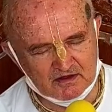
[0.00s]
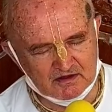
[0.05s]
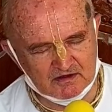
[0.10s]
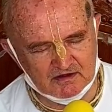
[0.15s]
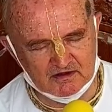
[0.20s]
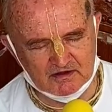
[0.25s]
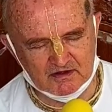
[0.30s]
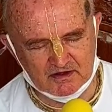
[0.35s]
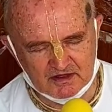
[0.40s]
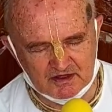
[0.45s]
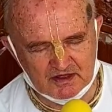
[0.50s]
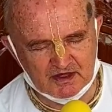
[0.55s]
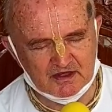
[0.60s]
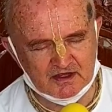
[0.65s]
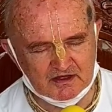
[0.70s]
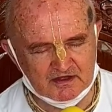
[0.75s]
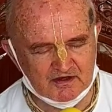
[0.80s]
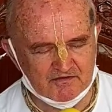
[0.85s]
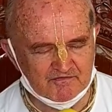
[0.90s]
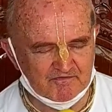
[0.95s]

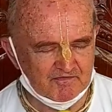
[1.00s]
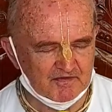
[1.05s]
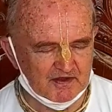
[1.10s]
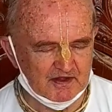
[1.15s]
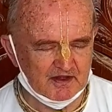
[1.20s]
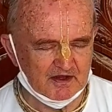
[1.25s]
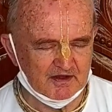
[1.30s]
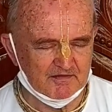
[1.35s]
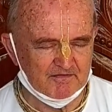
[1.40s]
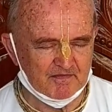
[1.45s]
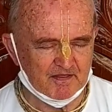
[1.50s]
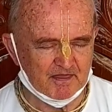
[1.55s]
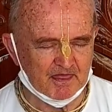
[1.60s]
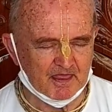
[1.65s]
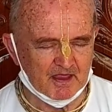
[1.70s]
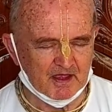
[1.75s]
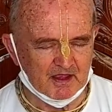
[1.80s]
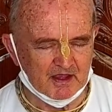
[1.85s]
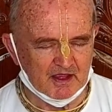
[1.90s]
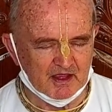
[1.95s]
negative feeling.
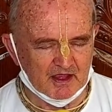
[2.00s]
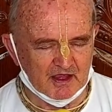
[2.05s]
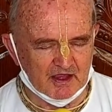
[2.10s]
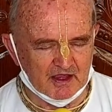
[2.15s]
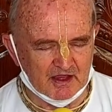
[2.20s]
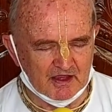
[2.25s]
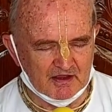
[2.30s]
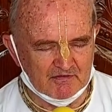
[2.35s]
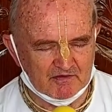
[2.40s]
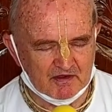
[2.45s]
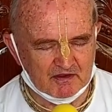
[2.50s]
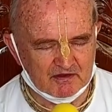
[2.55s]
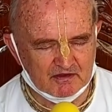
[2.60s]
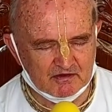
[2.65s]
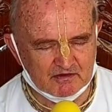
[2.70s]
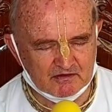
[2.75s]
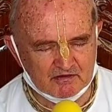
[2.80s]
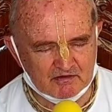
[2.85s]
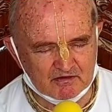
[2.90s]
Even